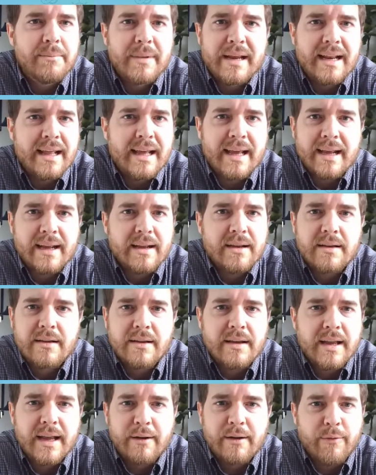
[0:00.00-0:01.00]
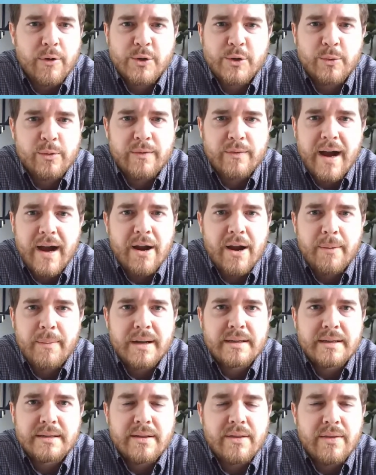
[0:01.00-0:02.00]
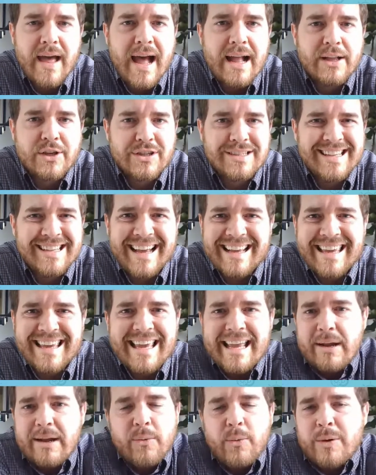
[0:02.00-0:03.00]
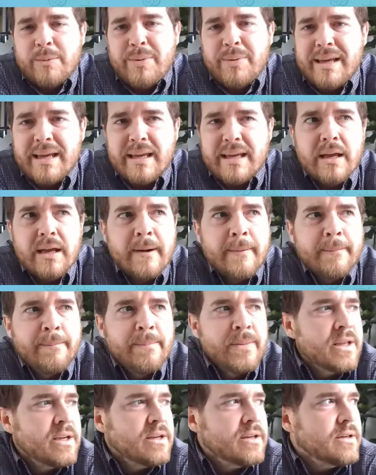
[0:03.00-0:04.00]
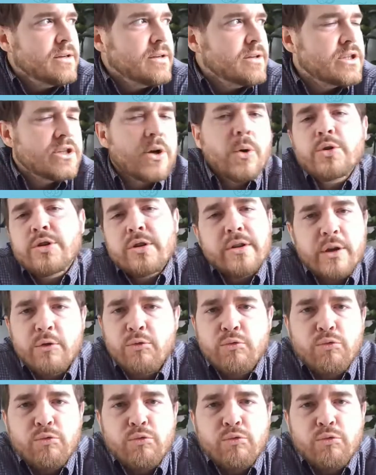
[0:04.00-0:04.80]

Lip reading: meeting in a virtual environment that just like, it would be socially